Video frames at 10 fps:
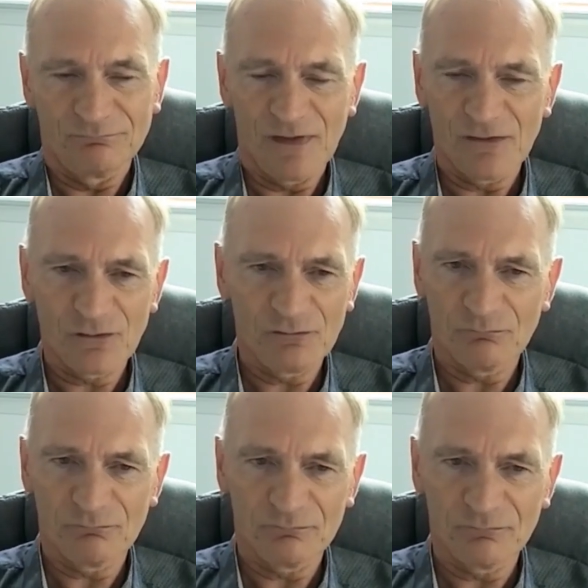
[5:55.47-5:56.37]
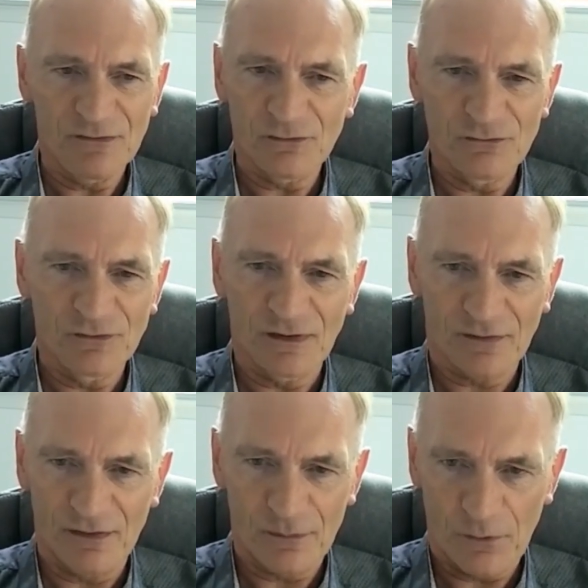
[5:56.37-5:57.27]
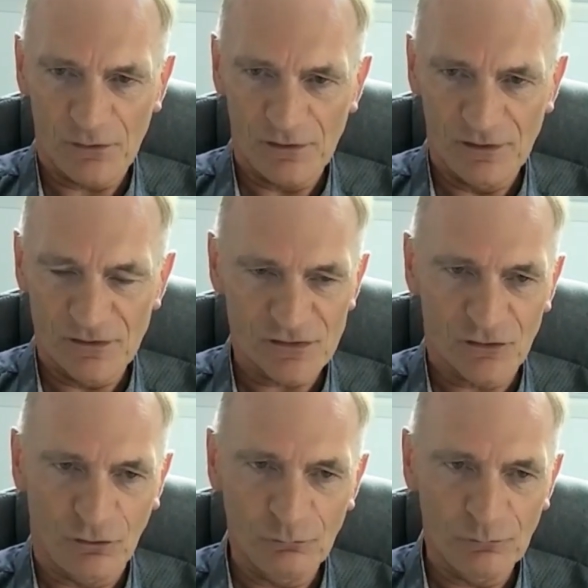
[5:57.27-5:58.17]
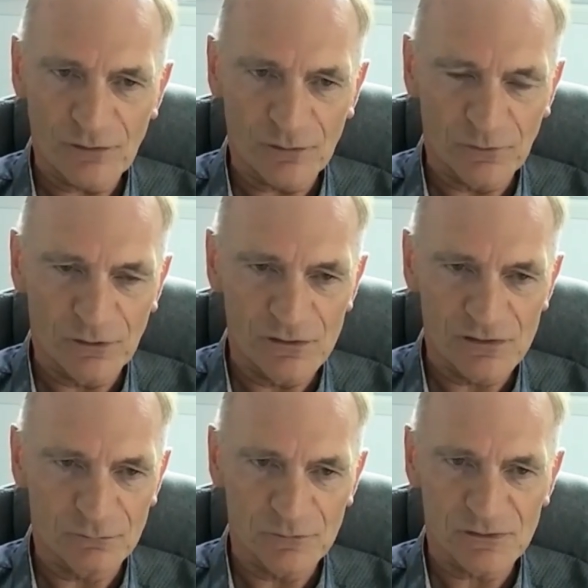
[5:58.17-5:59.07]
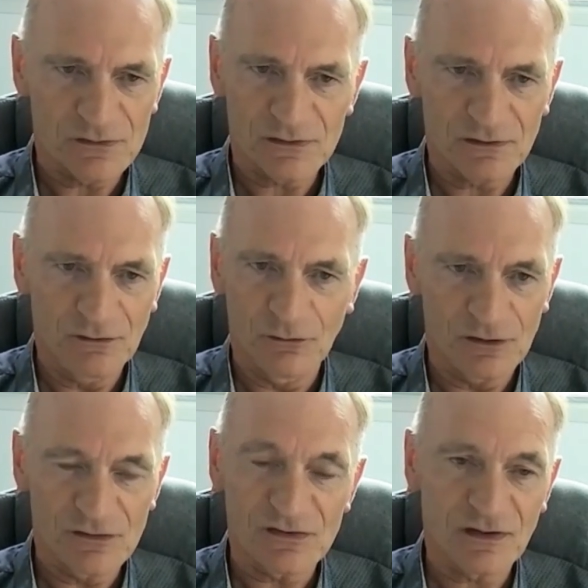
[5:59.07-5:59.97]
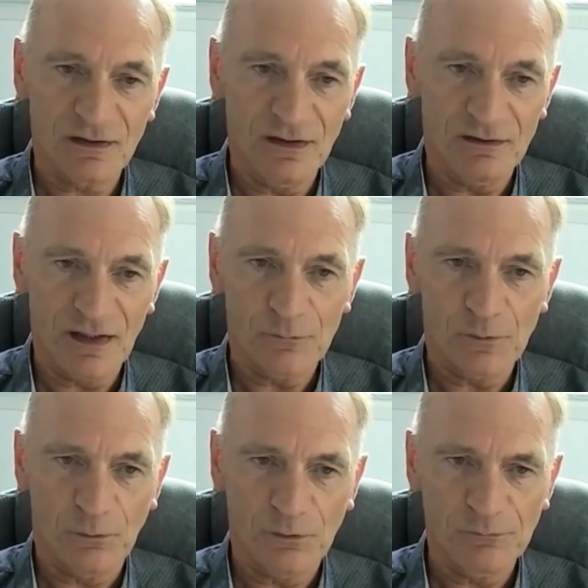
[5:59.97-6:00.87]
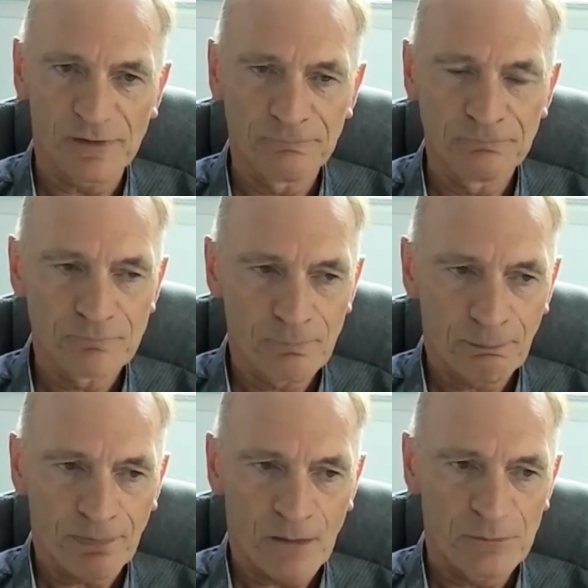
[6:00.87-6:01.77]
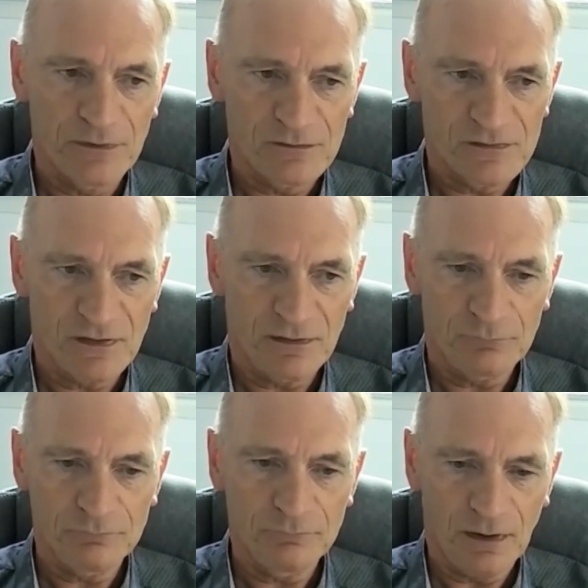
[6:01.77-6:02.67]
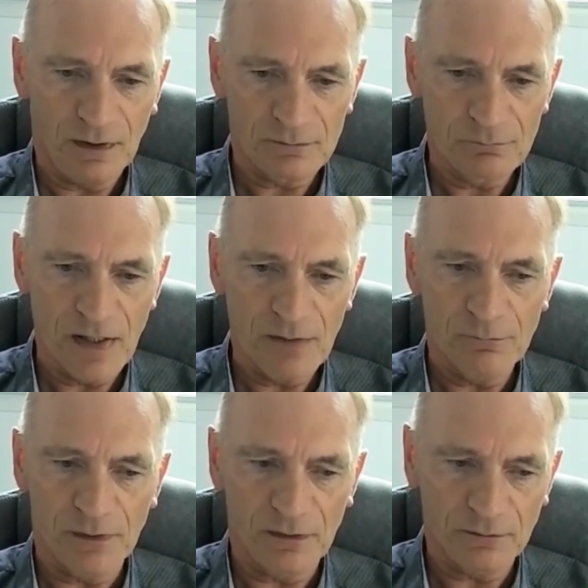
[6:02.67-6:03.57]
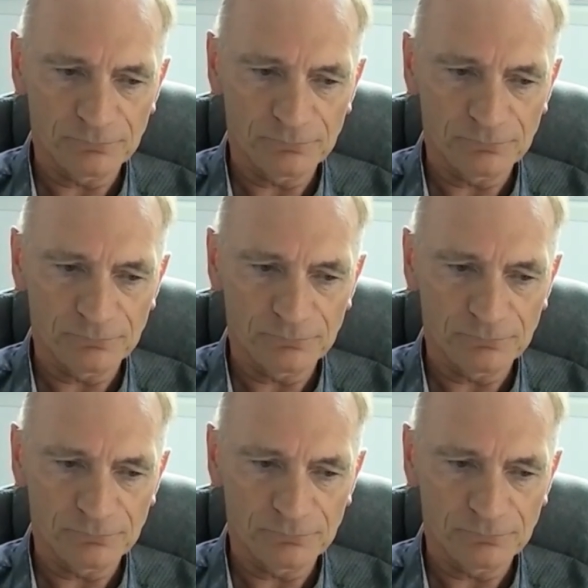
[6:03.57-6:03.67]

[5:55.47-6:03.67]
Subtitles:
you don't really think about it. You just got on with it because it was, it came upon me. But I remember